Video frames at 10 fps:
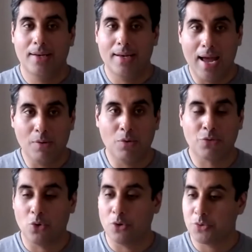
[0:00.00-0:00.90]
Now, of
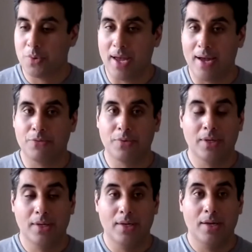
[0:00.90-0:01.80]
course, we have
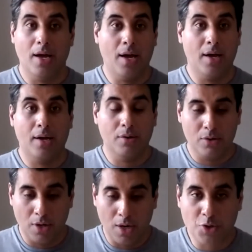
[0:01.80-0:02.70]

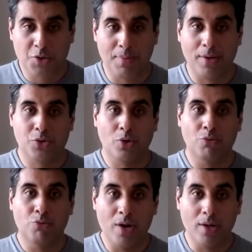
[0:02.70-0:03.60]
large amounts of
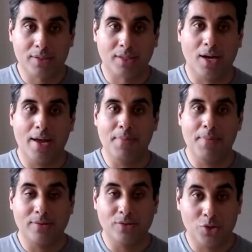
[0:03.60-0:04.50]
real-time
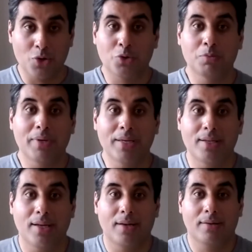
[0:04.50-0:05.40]
and social
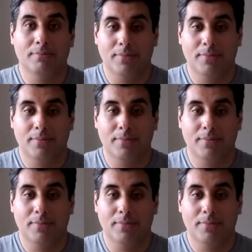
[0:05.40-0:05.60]
media